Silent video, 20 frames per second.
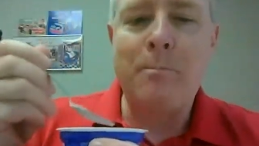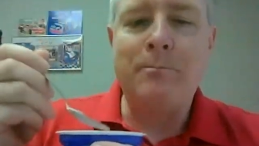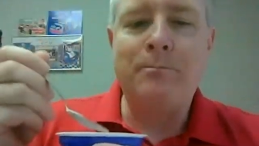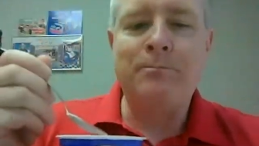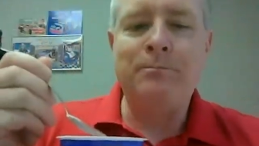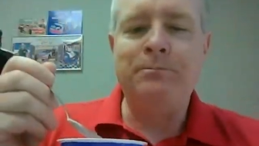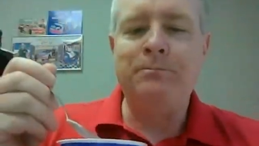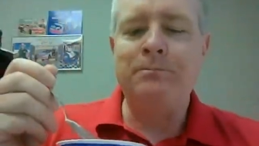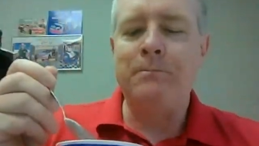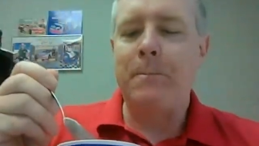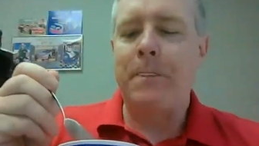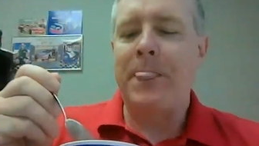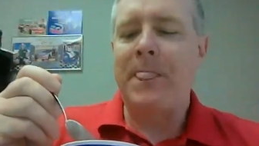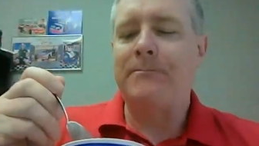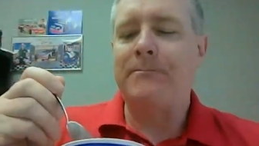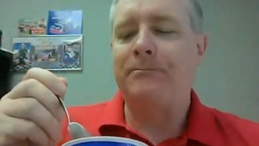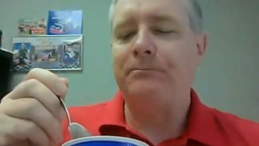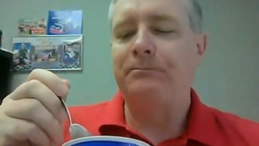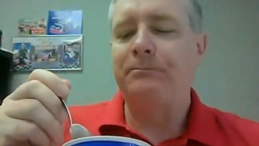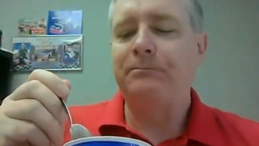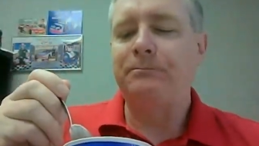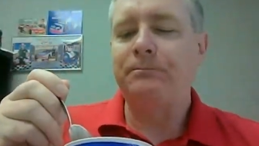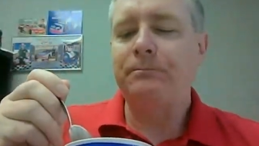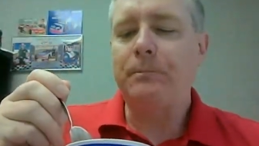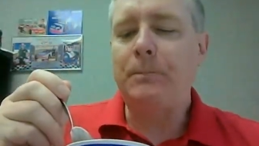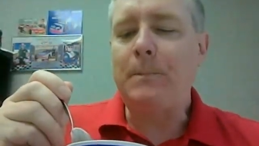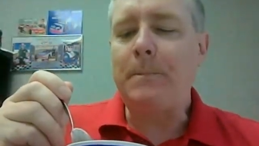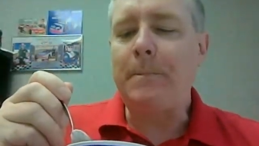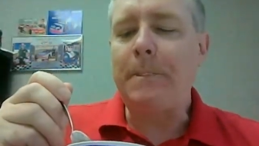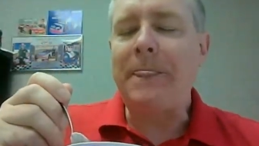Mm.
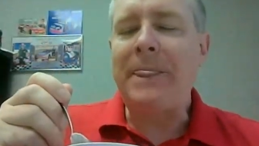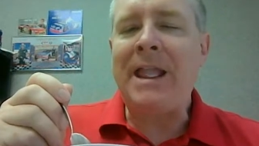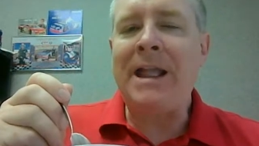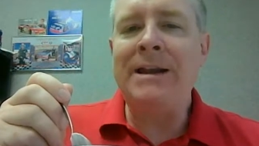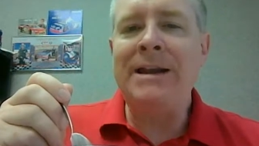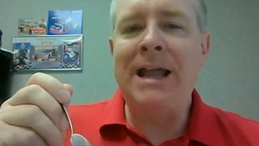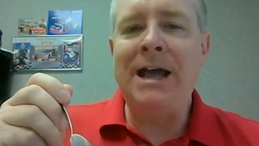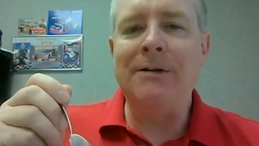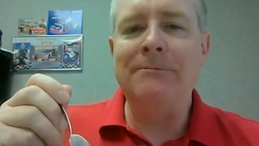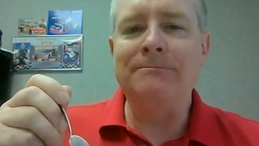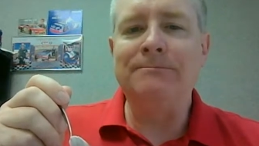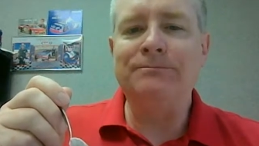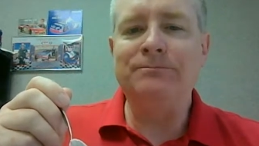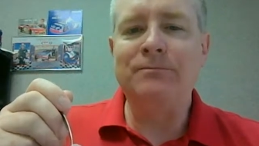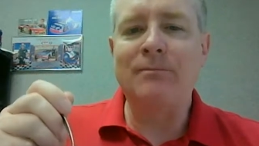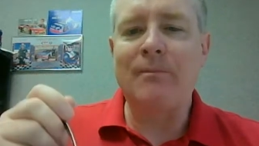Now,